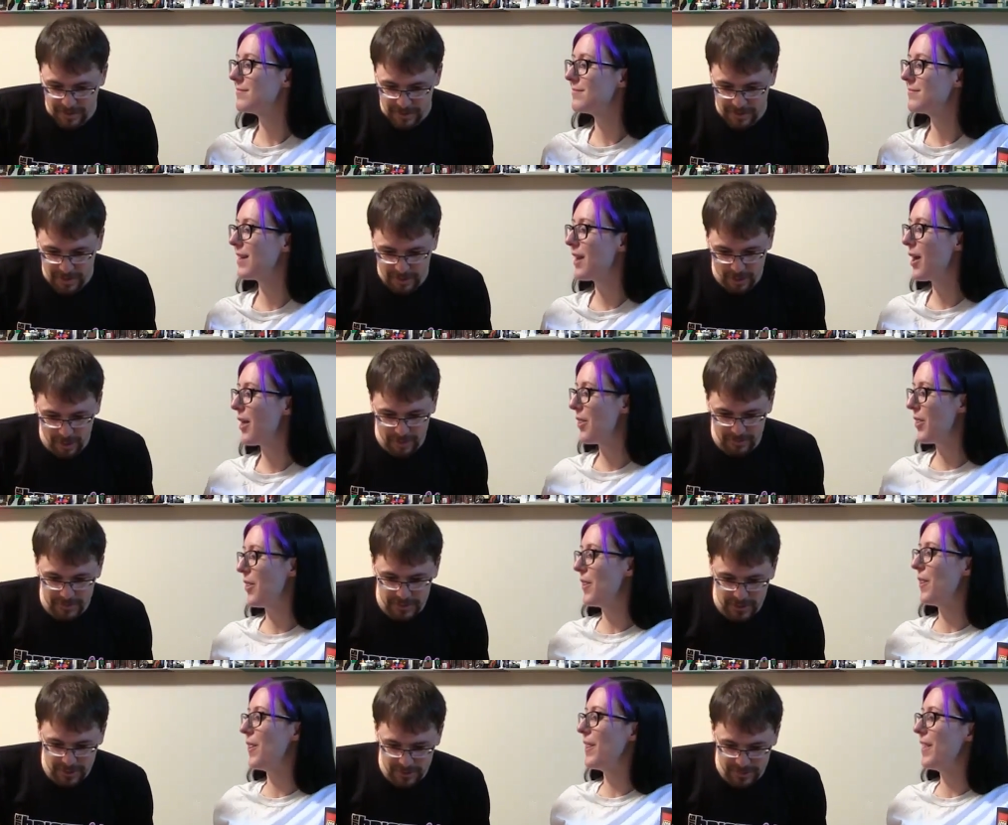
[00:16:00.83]
Speaker 1: Like,
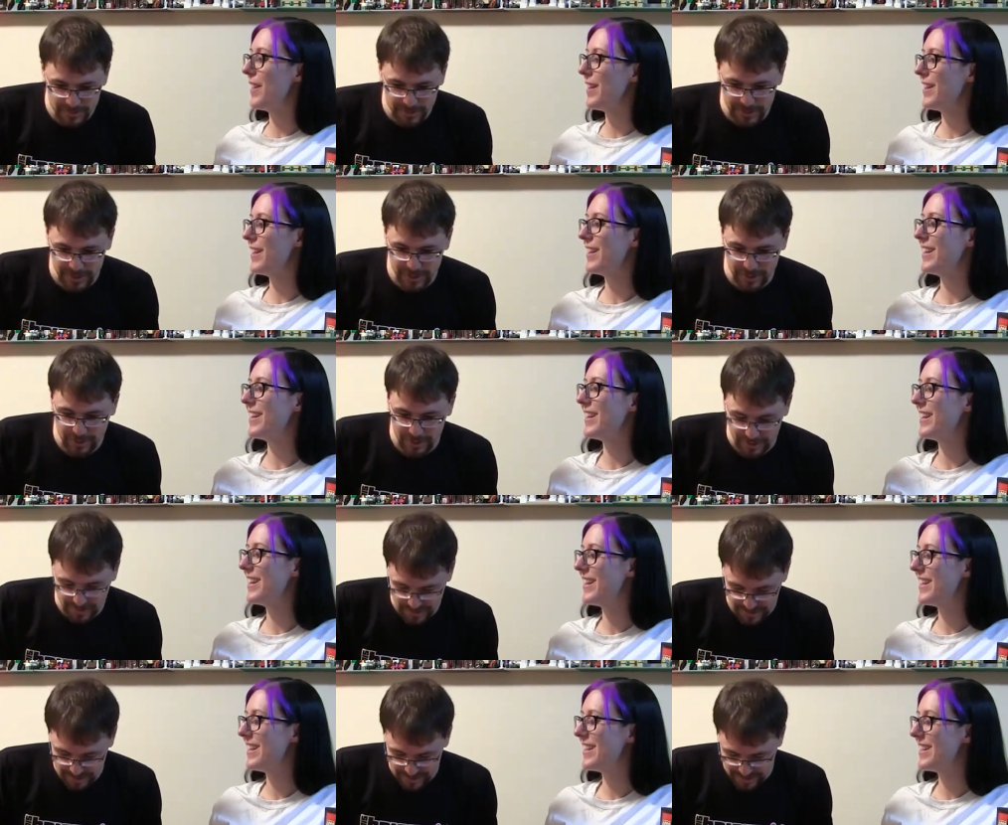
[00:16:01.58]
all of us go to
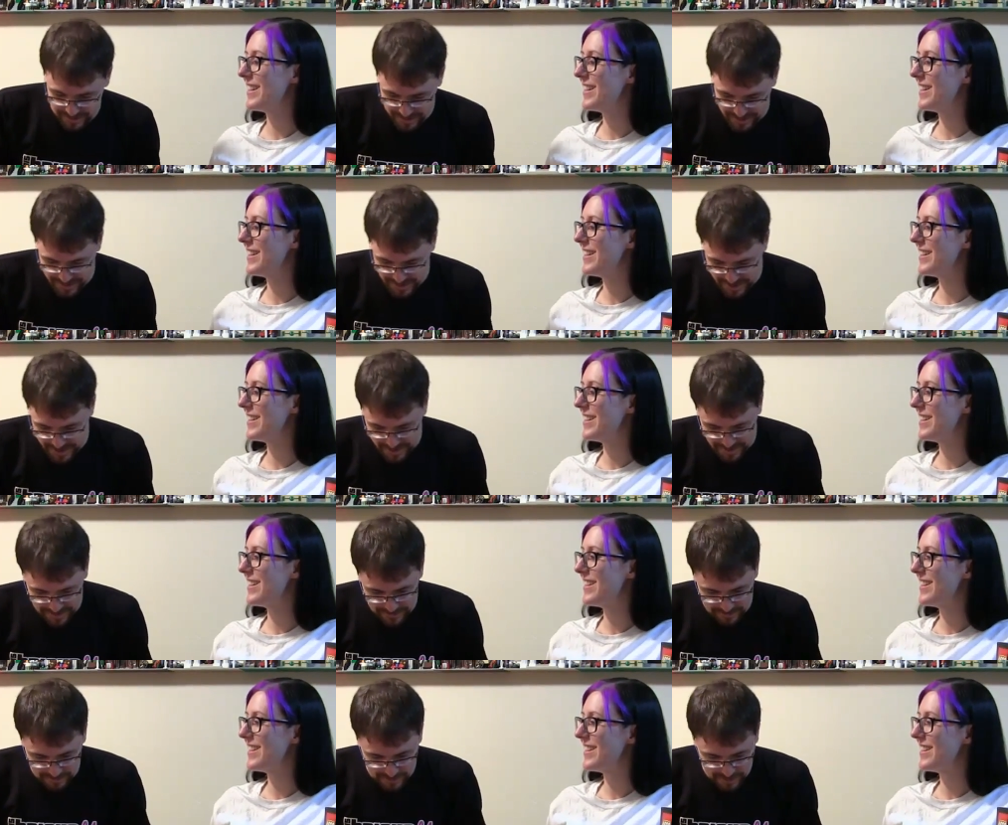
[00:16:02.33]
BrickCon, and